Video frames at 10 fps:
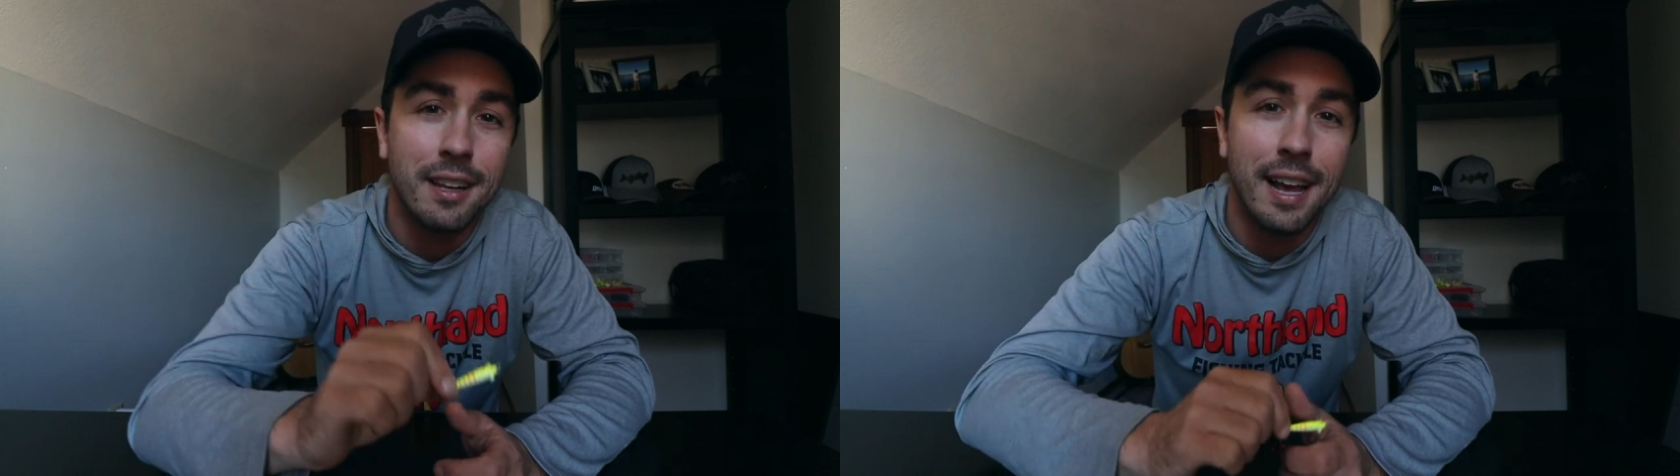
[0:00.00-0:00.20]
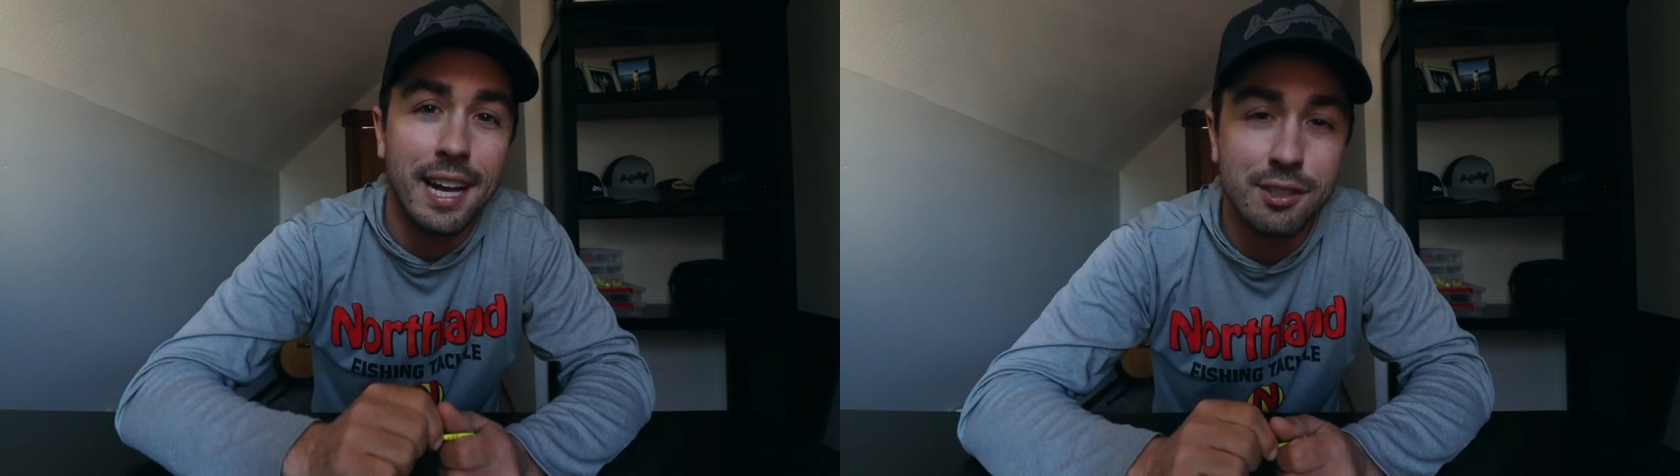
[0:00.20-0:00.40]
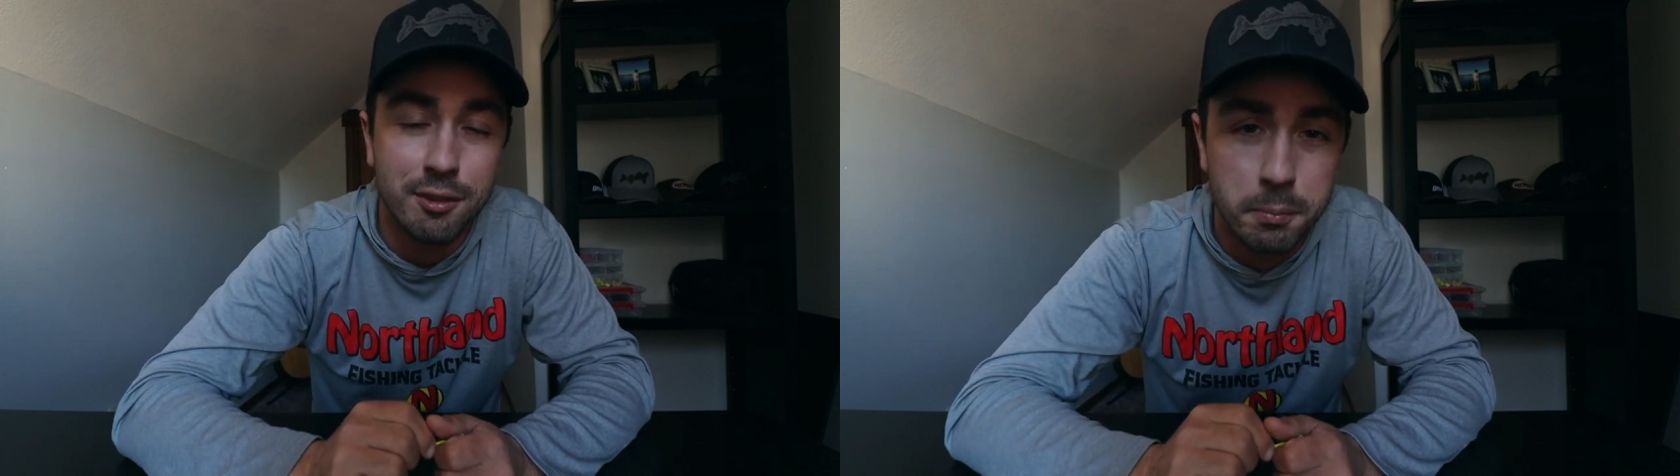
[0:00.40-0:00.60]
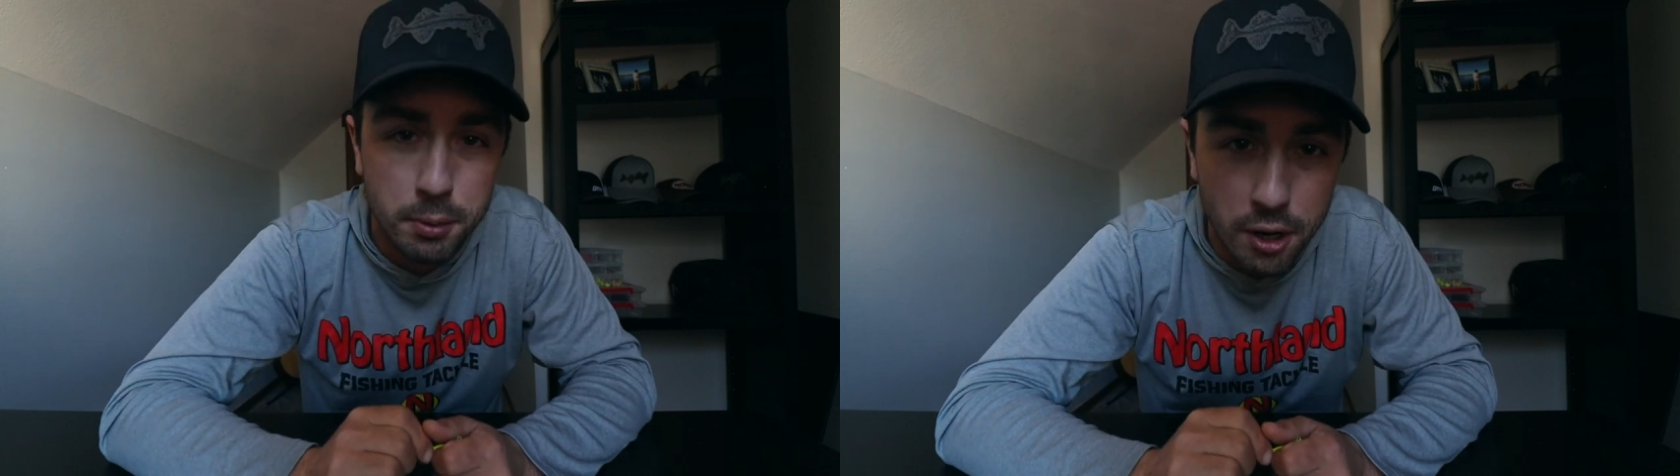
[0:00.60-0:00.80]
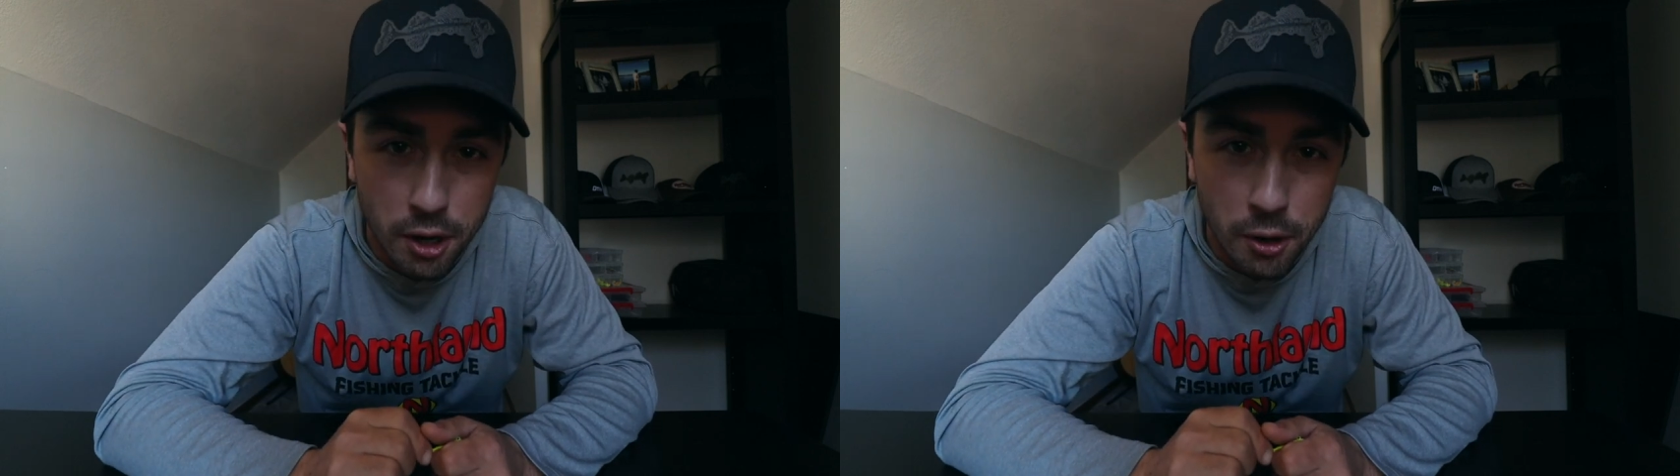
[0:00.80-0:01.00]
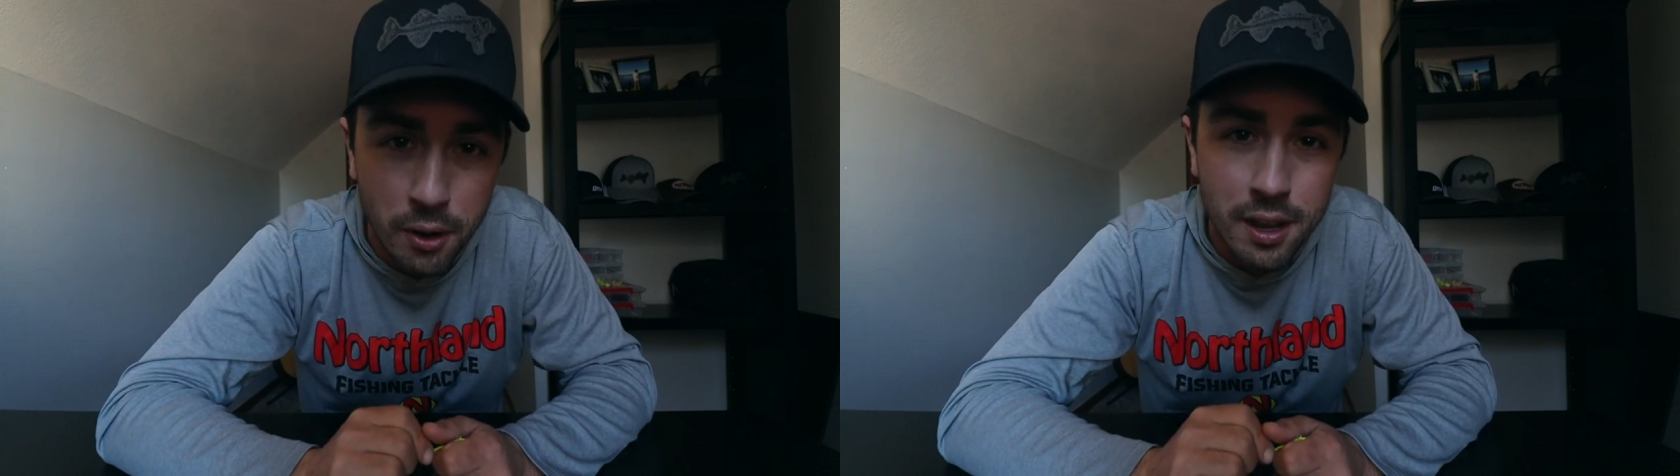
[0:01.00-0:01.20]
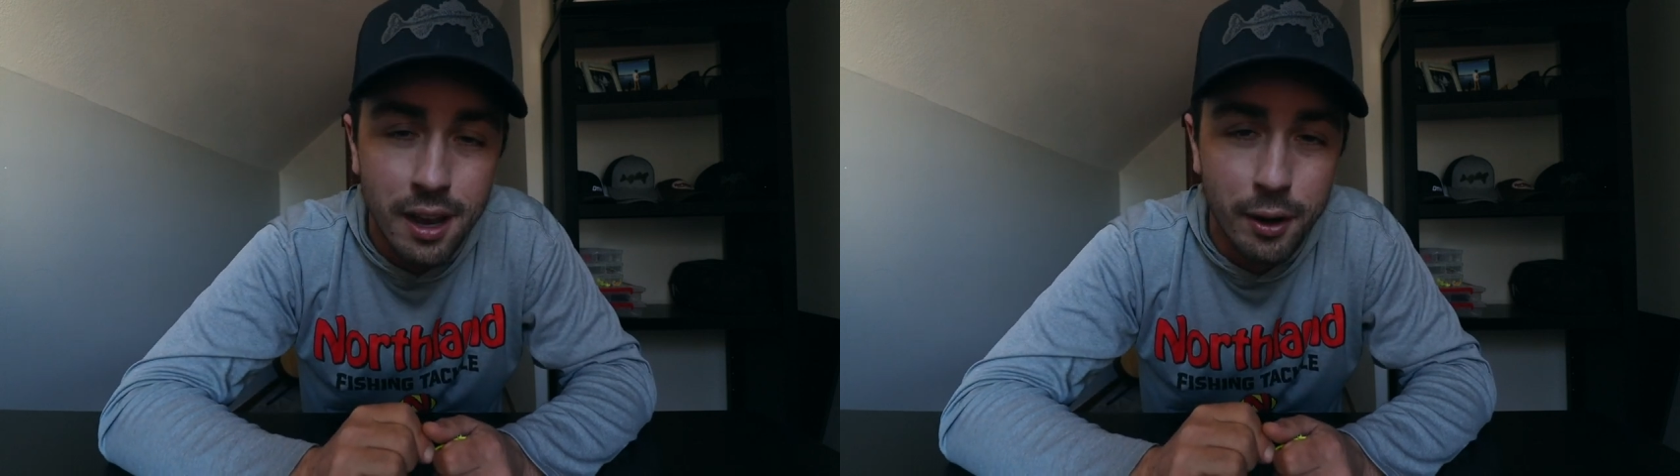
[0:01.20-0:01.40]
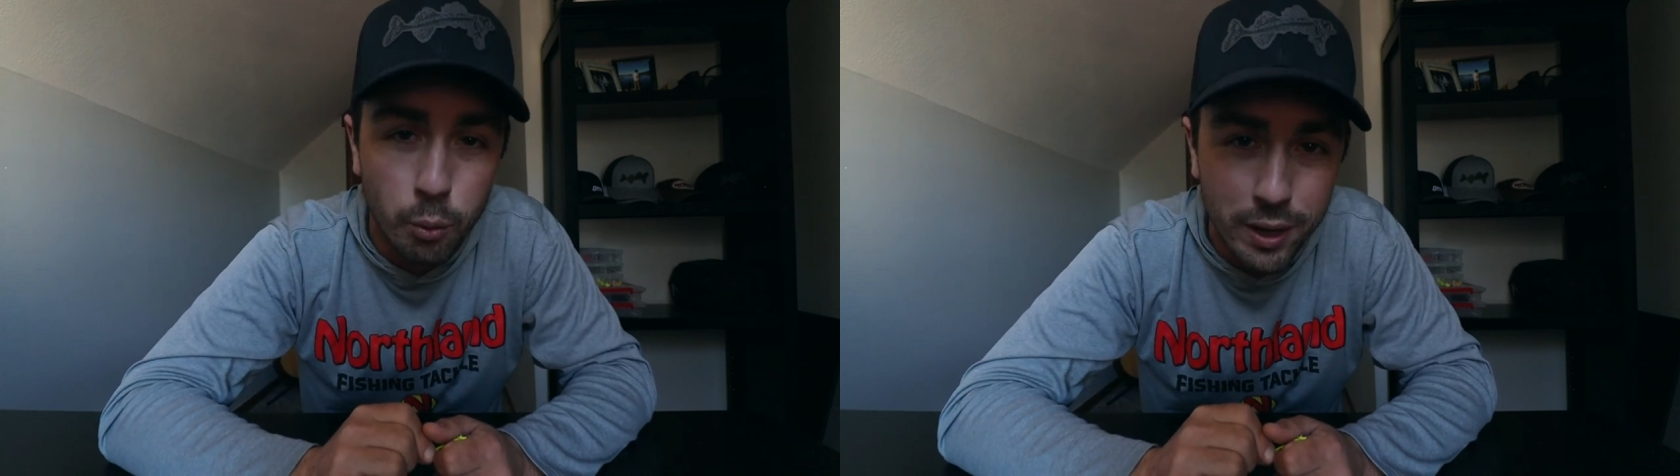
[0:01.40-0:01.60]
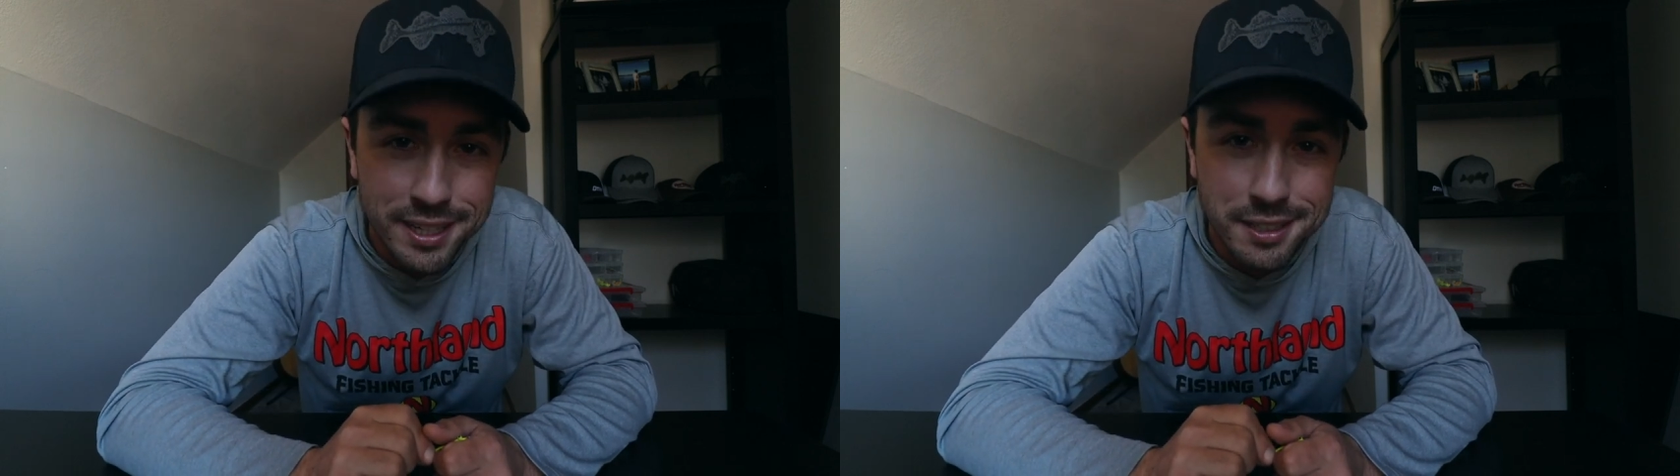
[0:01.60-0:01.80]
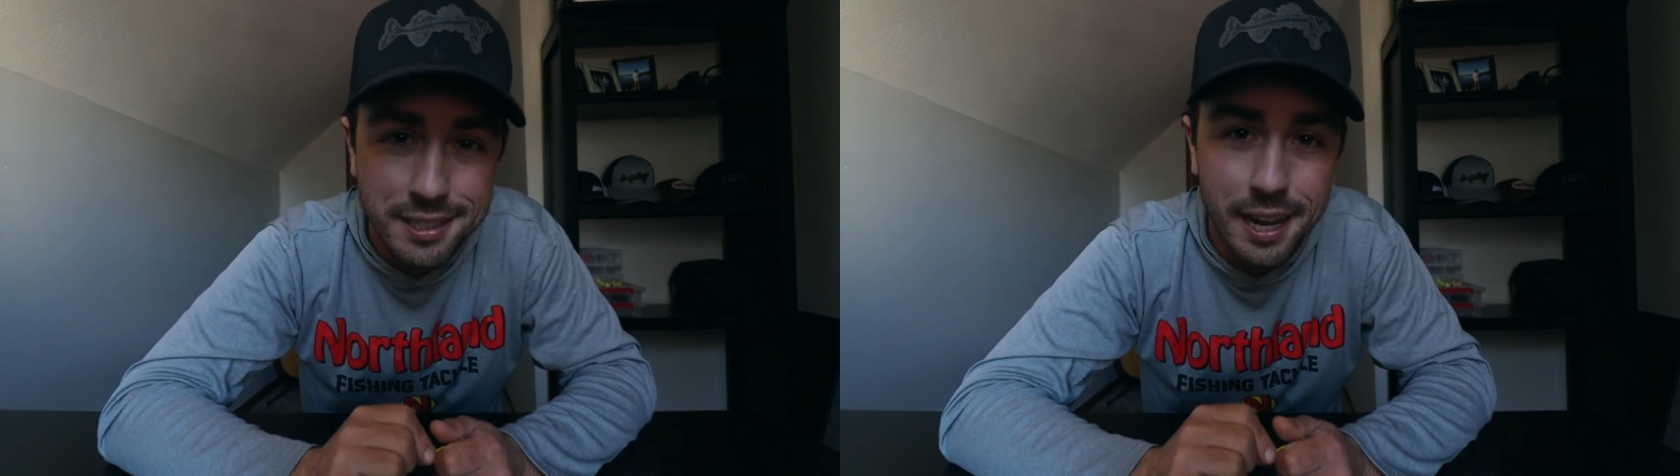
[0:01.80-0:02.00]
class from Bro on
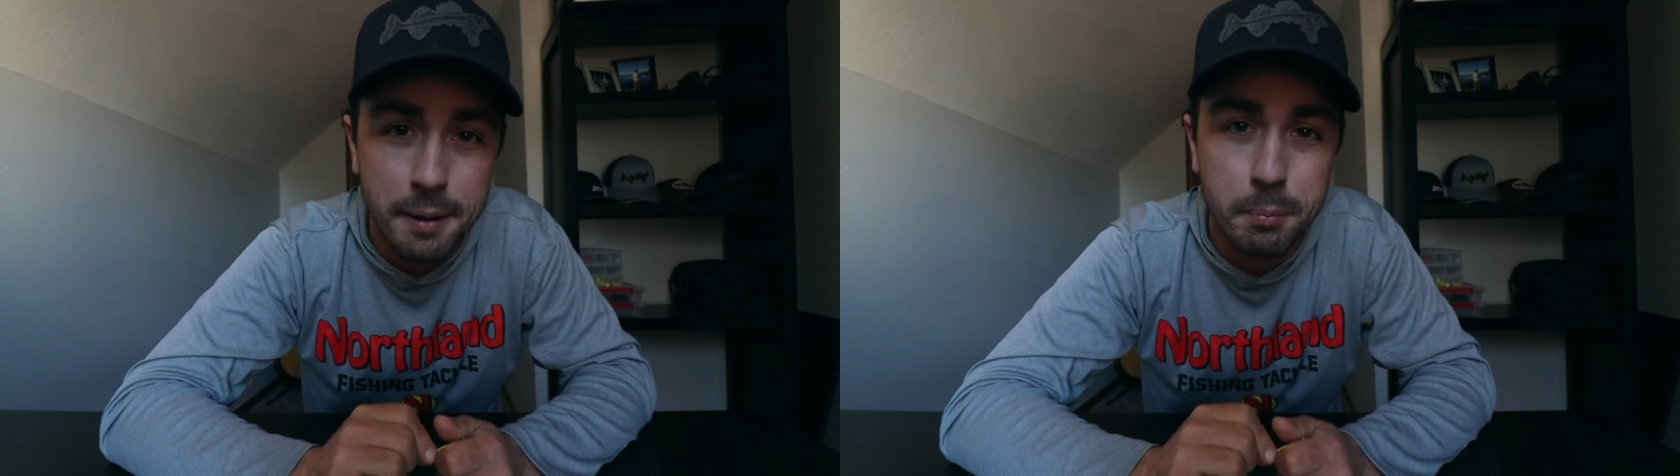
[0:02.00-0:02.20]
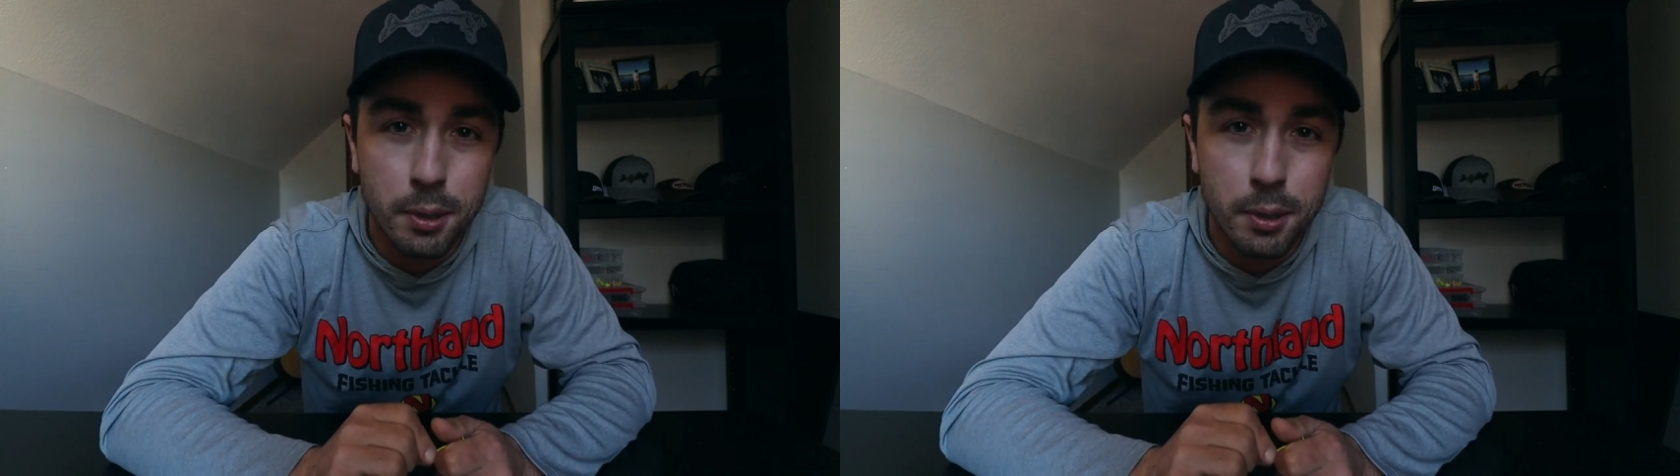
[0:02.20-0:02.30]
wintertime